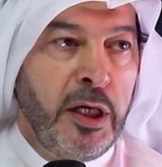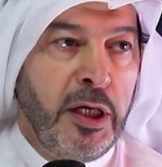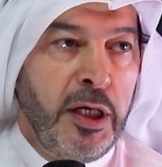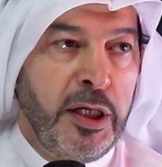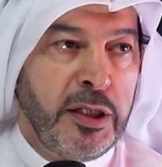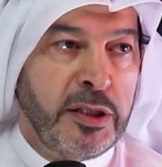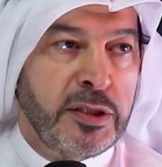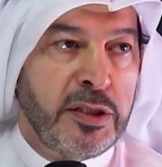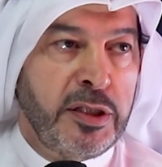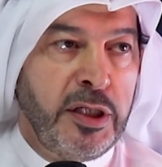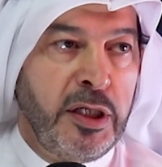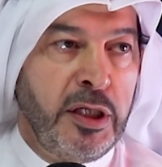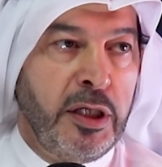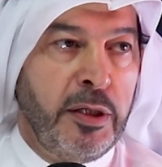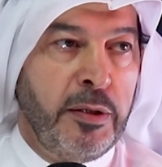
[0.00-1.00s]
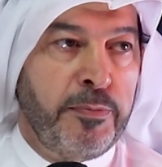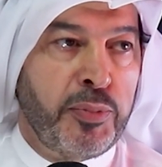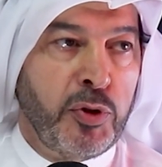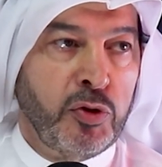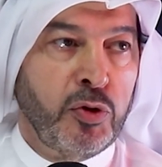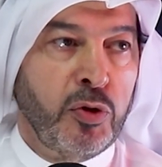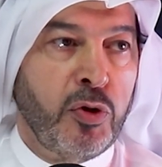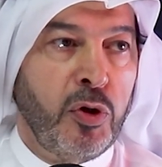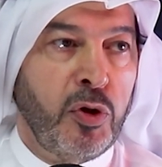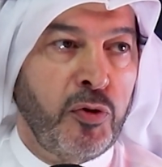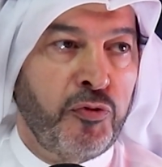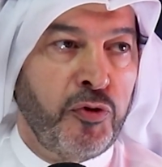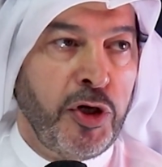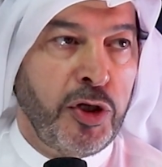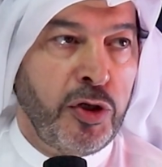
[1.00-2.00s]
is the protocol
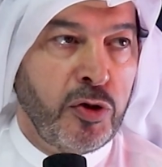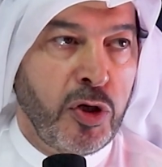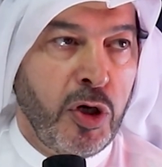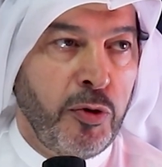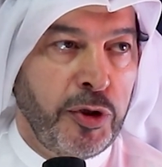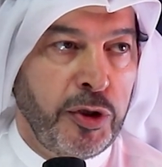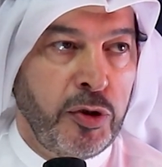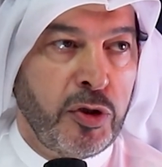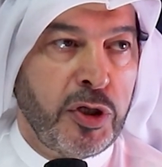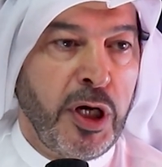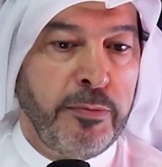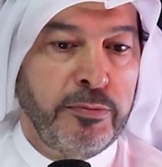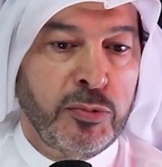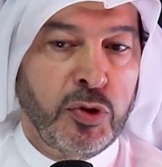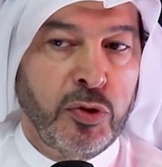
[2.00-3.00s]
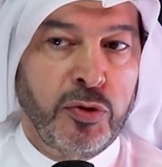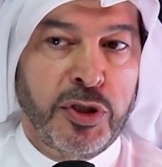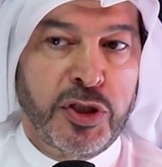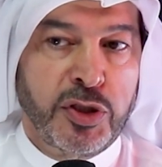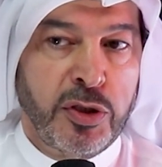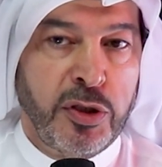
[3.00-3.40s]
of where you go in. You come to this